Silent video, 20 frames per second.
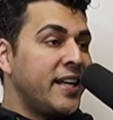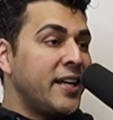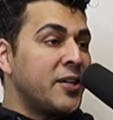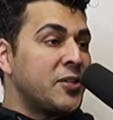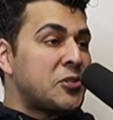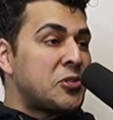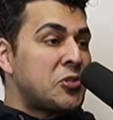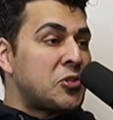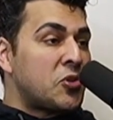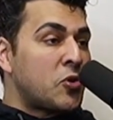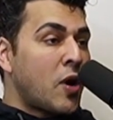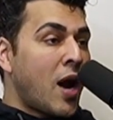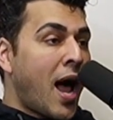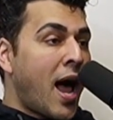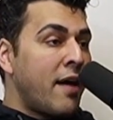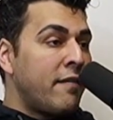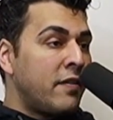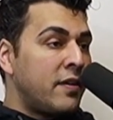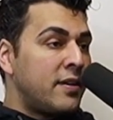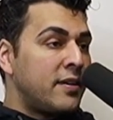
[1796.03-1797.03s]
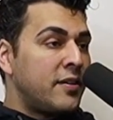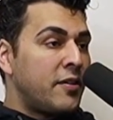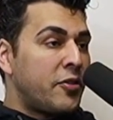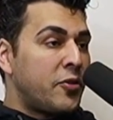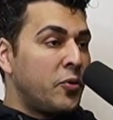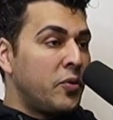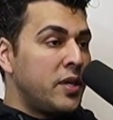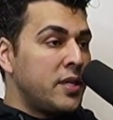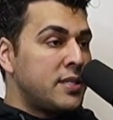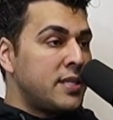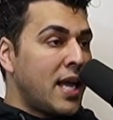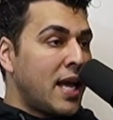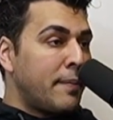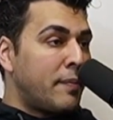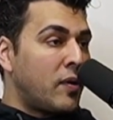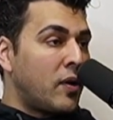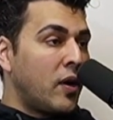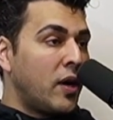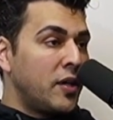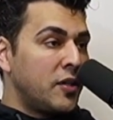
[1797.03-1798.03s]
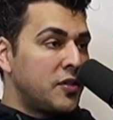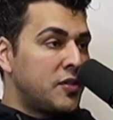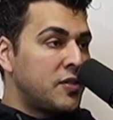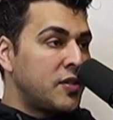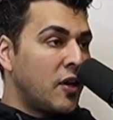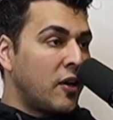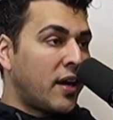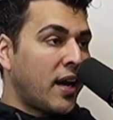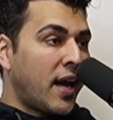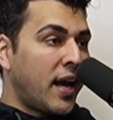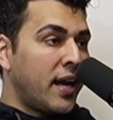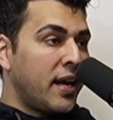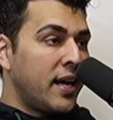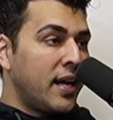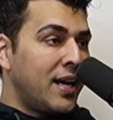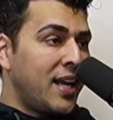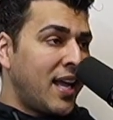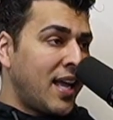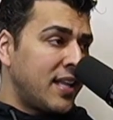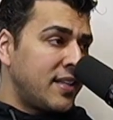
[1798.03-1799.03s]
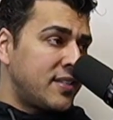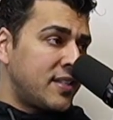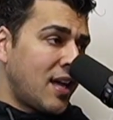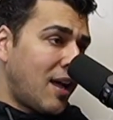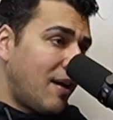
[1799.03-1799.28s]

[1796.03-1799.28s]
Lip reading: He is driving through these neighborhoods, okay? And he ends